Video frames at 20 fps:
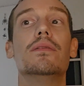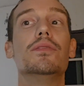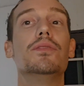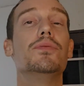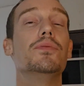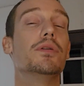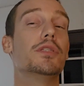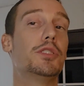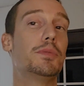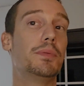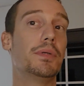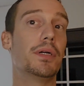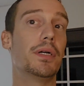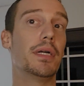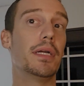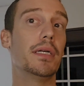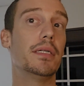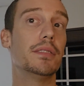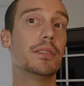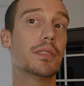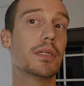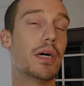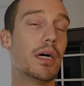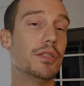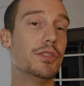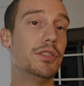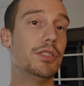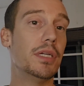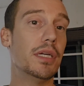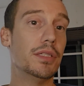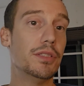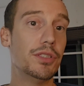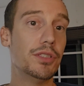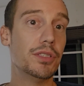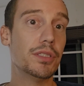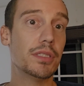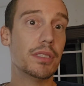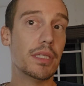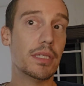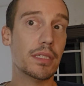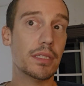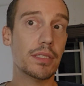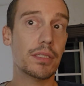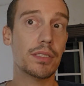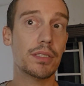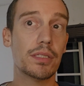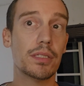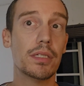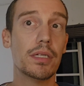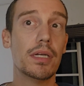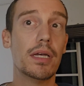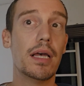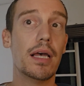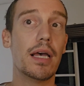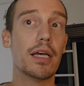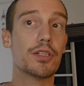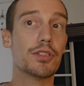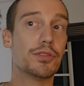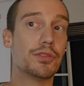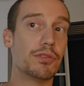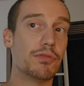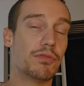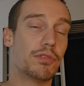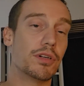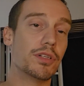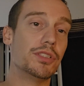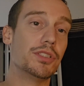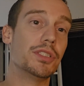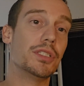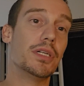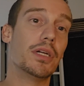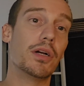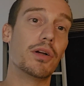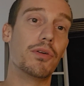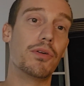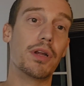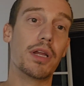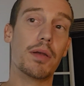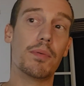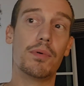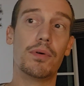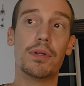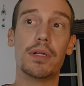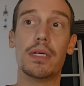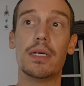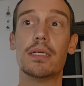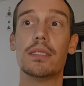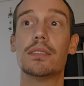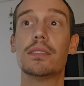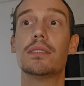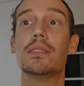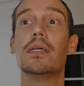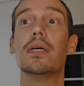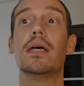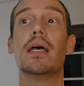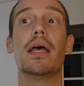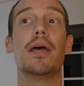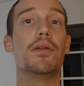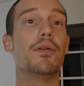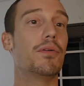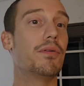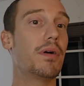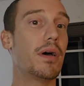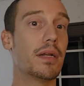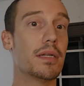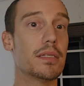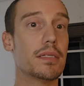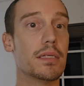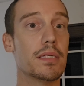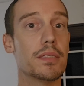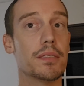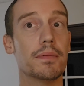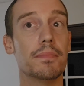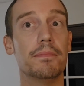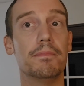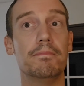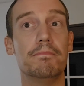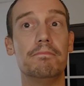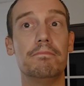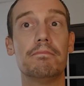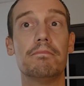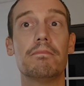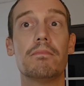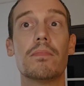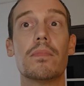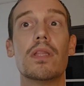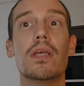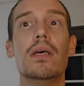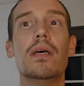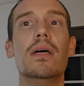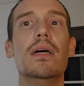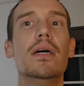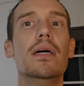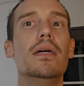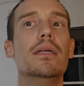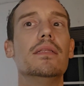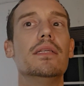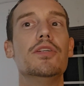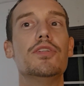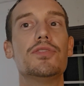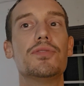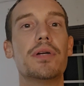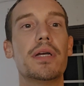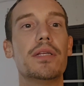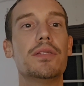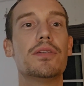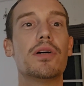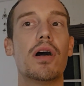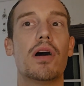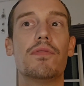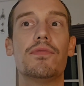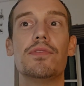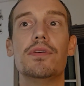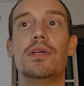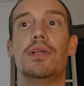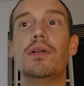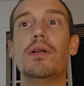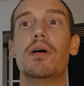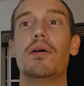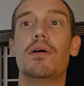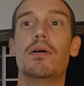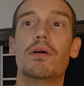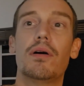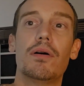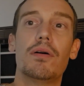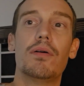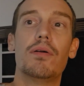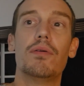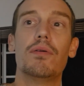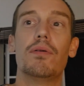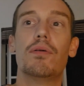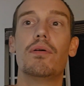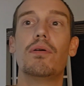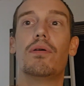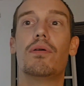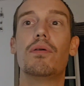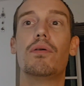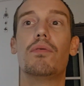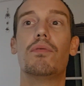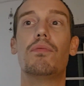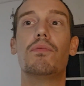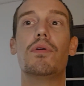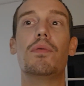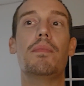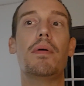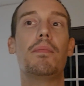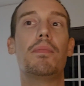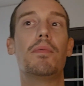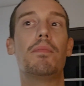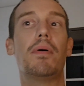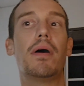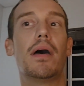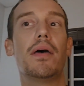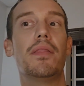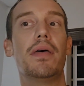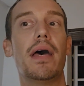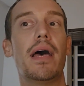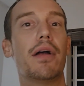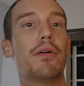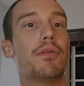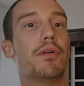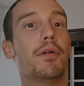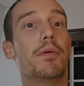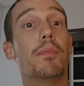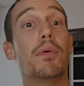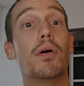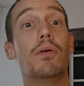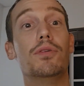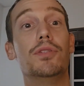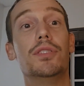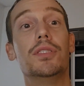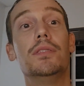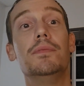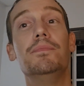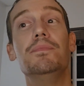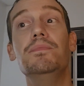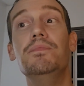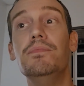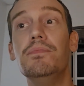to experience, conscientiousness, extroversion, agreeableness, and neuroticism. These traits often remembered by the acronym OCEAN